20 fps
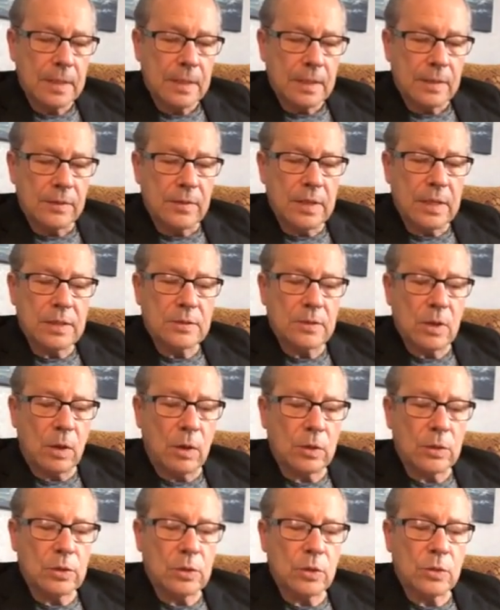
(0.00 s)
These
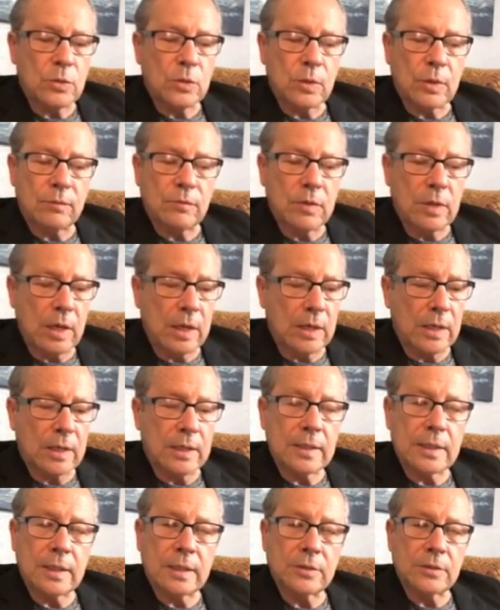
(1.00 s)
ought you to have
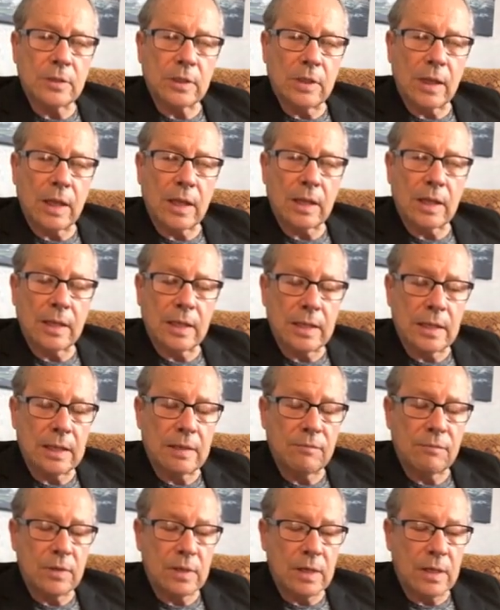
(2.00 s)
done, and to not
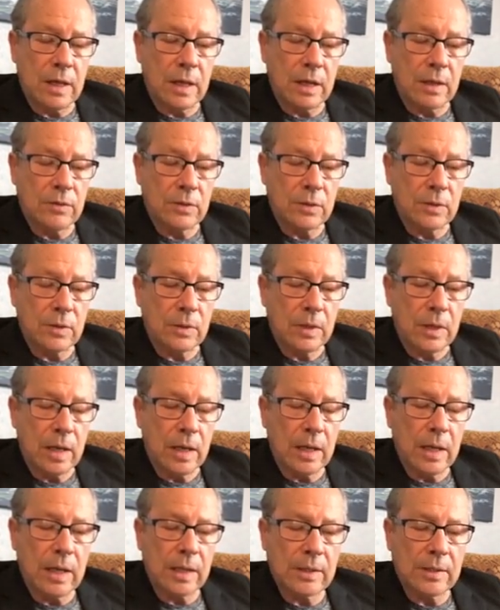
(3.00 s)
leave the other
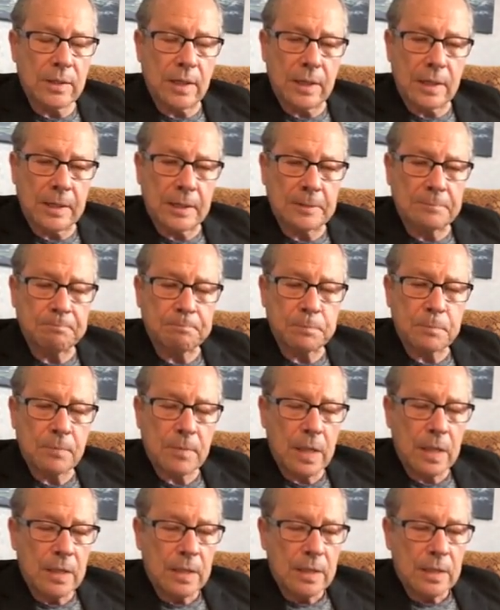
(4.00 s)
undone."
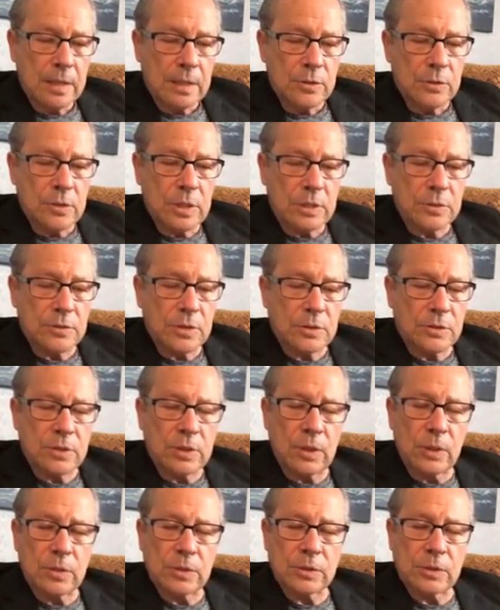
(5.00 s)
Jesus
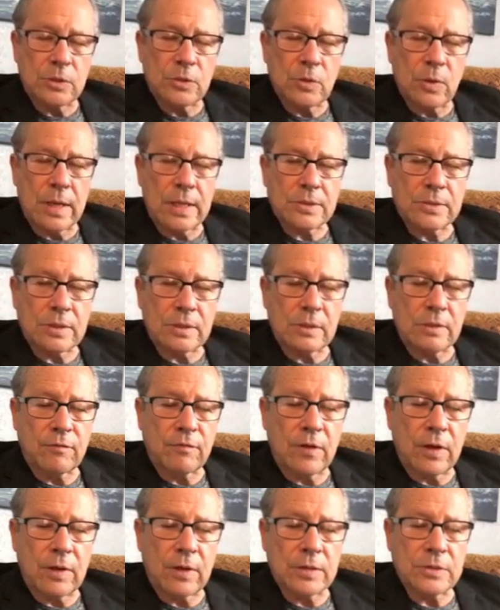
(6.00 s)
here is addressing the
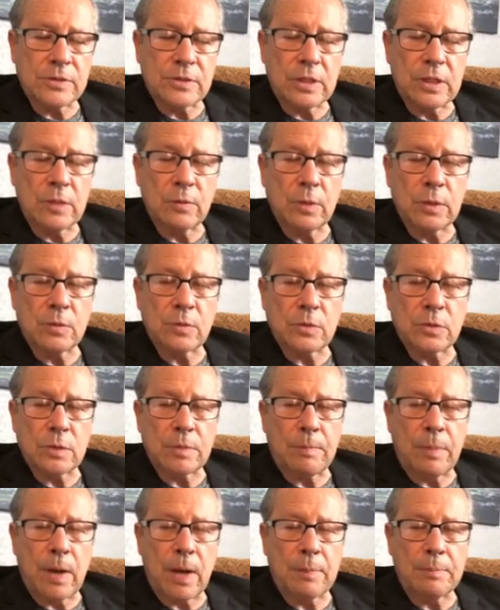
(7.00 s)
Pharisee, which was a
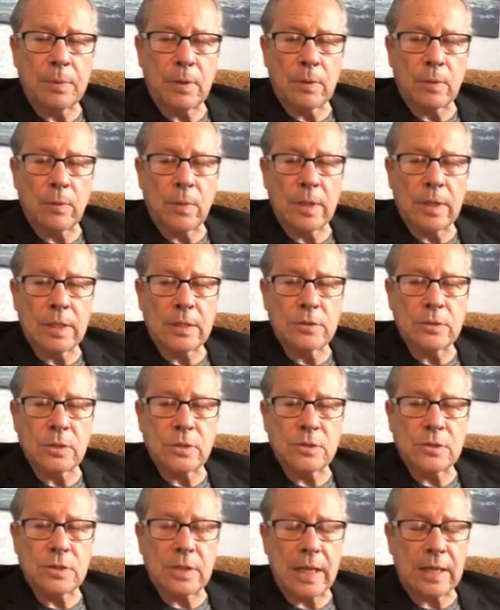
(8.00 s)
popular religious
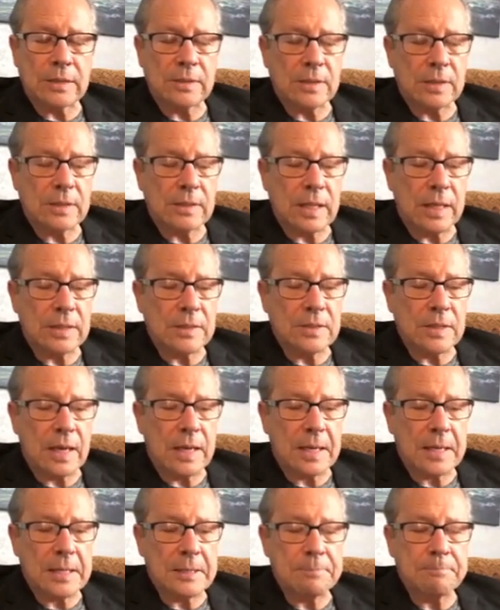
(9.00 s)
sect at that
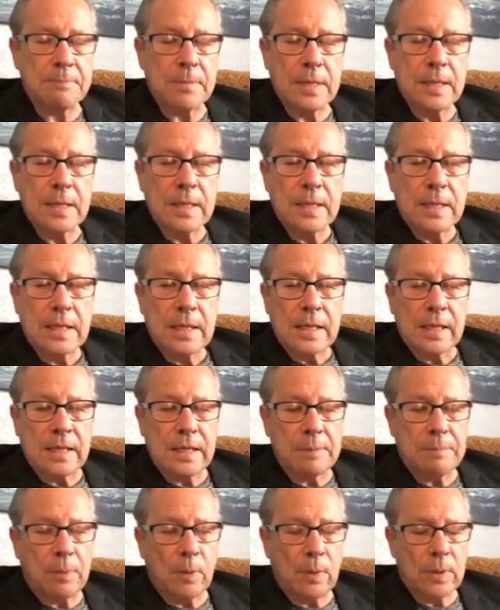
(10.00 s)
time, and
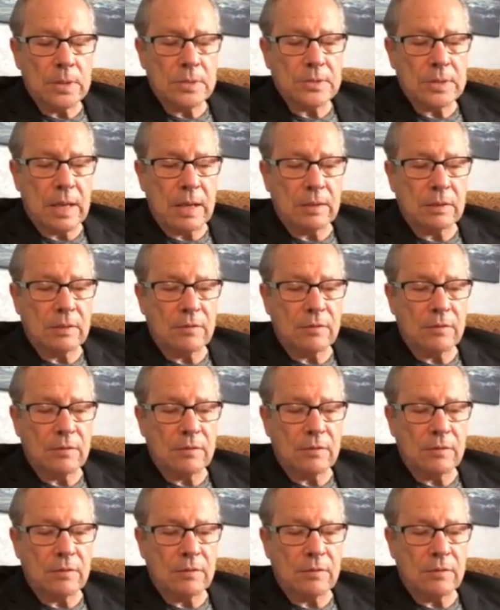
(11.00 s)
he points out the